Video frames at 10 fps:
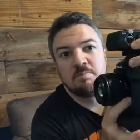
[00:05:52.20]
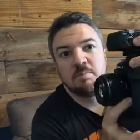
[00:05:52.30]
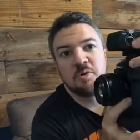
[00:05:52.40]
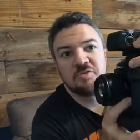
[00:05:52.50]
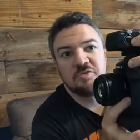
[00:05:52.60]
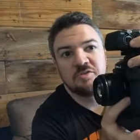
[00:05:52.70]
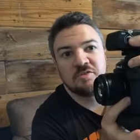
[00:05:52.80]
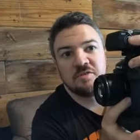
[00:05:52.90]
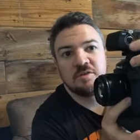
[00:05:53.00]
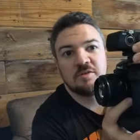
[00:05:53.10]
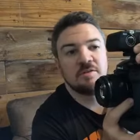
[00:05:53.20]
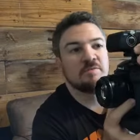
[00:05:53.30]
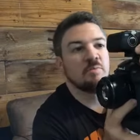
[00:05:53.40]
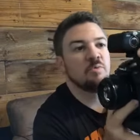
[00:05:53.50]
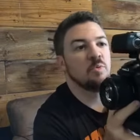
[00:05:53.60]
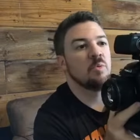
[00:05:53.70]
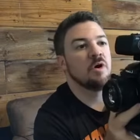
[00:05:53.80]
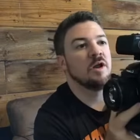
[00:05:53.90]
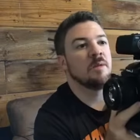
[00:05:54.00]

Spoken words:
Mostly just the one.